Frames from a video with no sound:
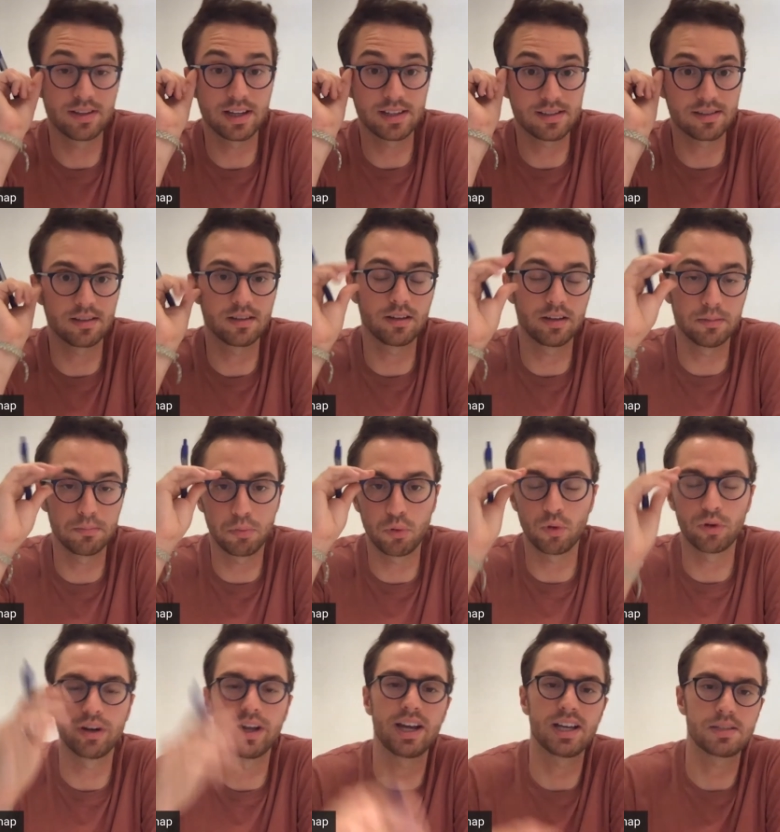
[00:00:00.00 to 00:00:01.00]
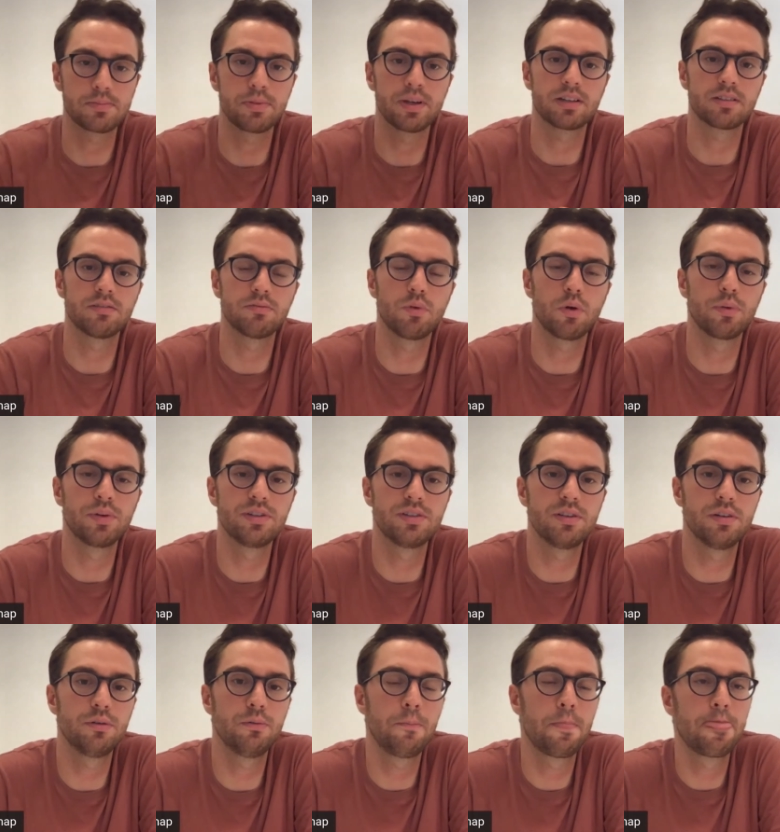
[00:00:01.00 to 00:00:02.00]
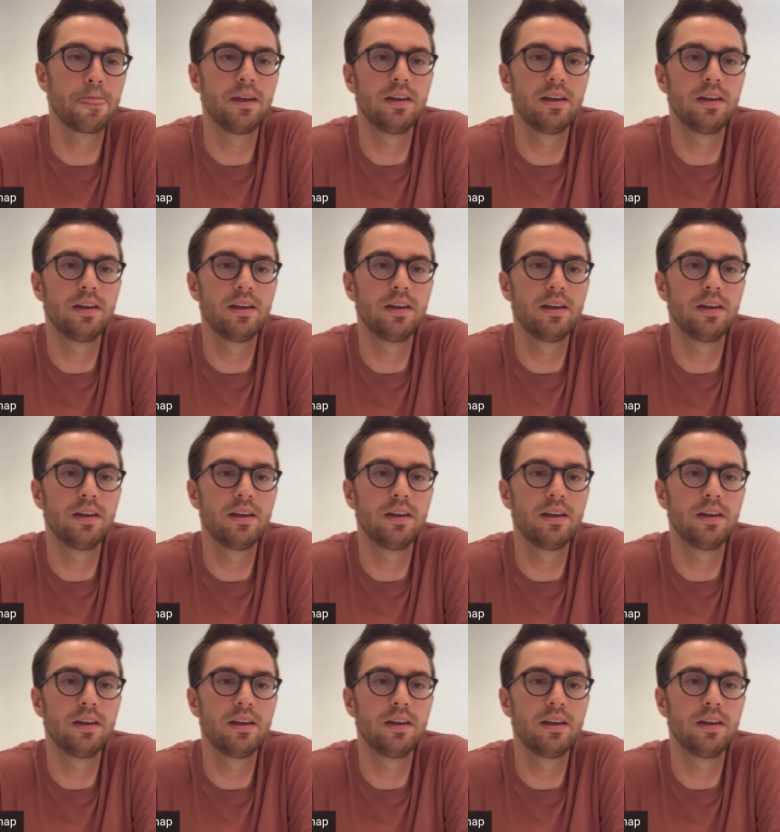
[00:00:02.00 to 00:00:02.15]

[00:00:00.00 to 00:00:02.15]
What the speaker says: that's an important aspect of what we do.